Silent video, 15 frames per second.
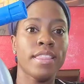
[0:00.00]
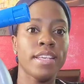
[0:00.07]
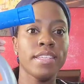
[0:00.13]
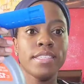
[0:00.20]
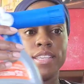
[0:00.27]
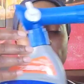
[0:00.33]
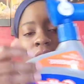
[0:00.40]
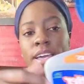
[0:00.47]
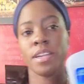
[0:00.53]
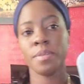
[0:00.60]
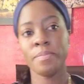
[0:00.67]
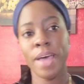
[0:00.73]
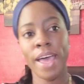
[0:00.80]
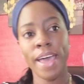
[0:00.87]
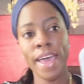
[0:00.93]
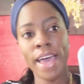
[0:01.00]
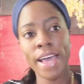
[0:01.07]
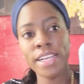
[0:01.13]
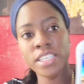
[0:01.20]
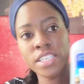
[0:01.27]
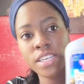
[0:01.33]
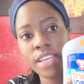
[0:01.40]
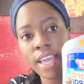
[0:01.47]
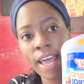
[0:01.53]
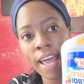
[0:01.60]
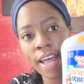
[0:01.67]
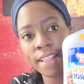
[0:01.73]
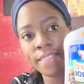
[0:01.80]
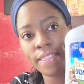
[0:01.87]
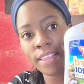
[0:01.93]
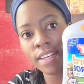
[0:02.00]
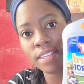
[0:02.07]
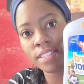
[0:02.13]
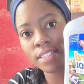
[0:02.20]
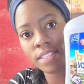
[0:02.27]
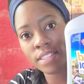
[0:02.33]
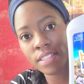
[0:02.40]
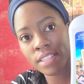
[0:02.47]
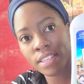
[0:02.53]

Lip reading: this item, I actually had this